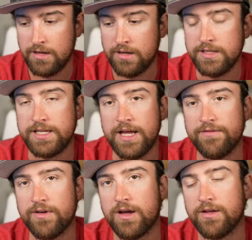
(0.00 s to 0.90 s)

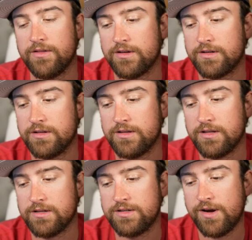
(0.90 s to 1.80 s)
Dave,
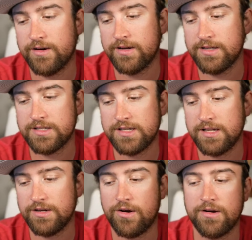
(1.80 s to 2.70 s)
the targets
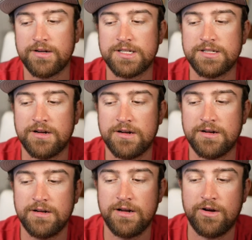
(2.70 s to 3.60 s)
in
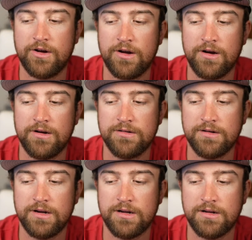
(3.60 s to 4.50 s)
Arkansas are
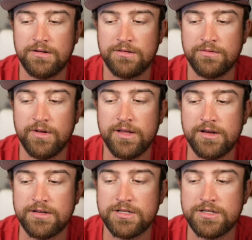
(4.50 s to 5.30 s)
really good.